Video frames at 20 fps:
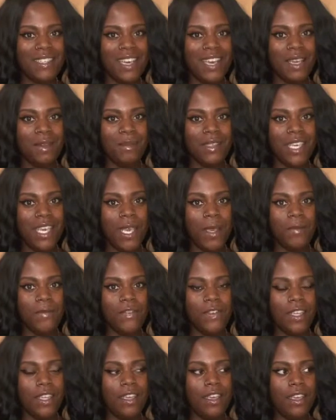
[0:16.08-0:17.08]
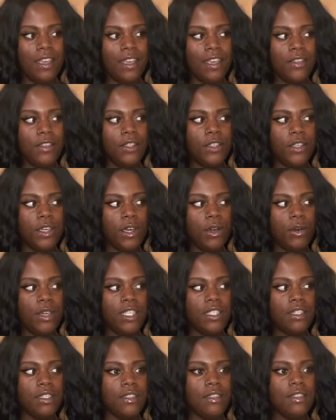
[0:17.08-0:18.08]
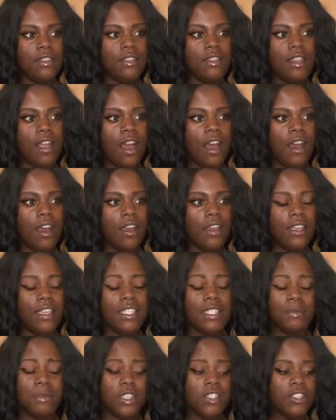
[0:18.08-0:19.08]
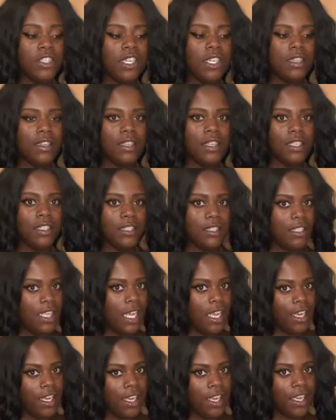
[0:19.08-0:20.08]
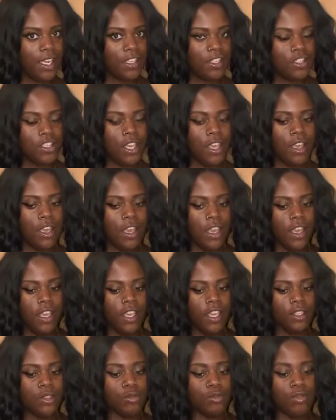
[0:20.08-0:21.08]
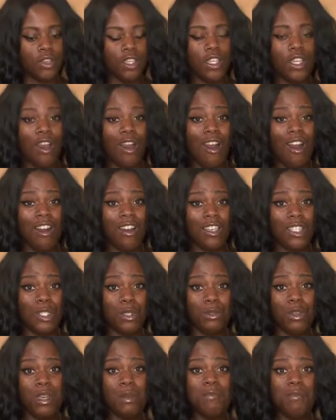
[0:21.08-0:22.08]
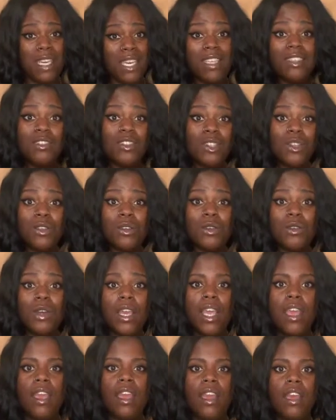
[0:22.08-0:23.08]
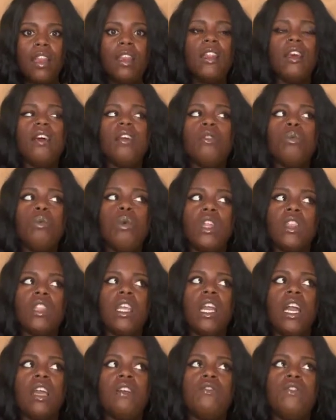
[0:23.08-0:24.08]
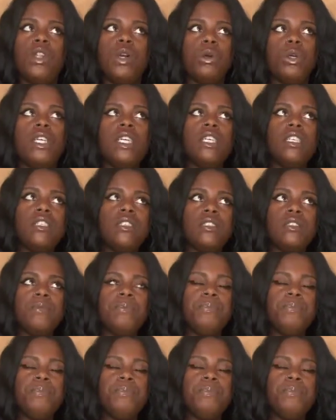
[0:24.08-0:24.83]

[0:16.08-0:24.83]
I became vegan. You know, it's not, especially in this day and age, it's really hard to commit to. And one thing I've noticed,